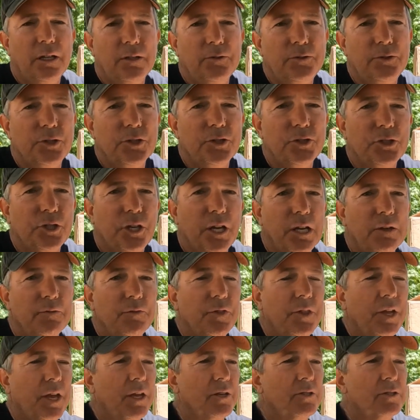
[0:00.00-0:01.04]
just shy
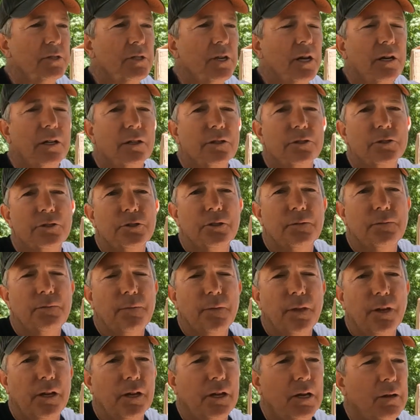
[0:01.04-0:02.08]
of
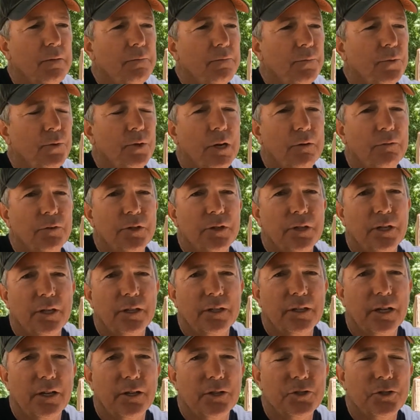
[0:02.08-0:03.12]
$1,000 for
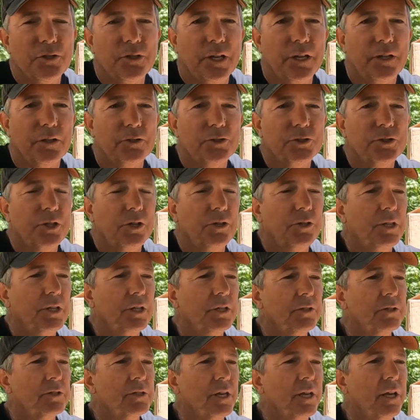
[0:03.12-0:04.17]
everything that I'll show you
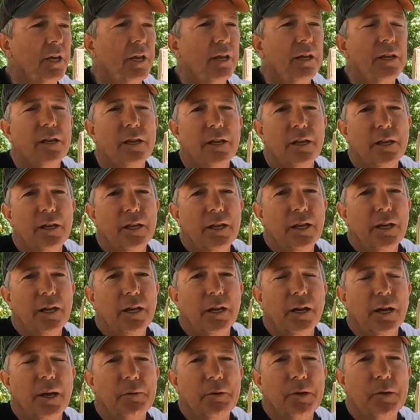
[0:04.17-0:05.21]
here today,
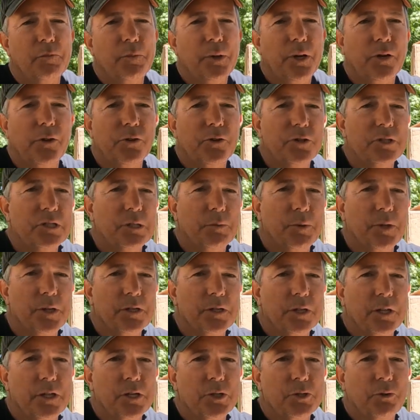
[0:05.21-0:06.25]
compared to some of
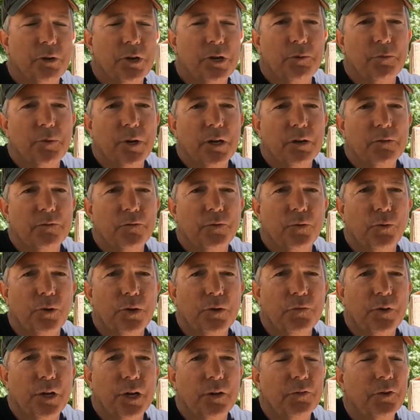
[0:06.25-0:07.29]
those others that are around $400
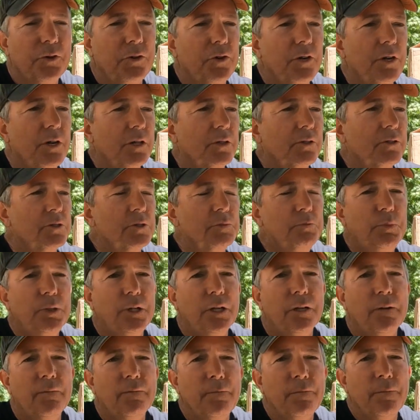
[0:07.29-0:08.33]
to $500.
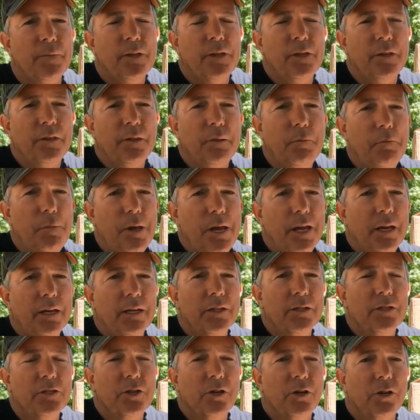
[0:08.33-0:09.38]
But the
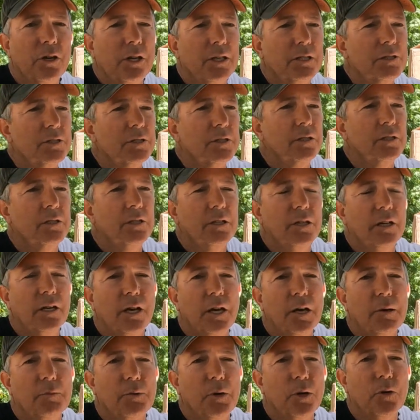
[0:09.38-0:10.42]
maintenance cost
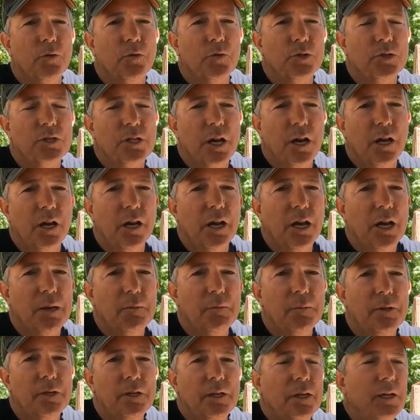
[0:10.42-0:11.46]
over
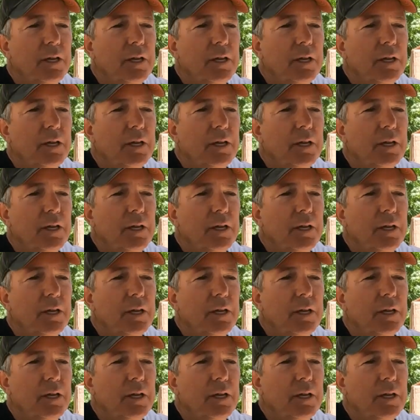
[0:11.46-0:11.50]
time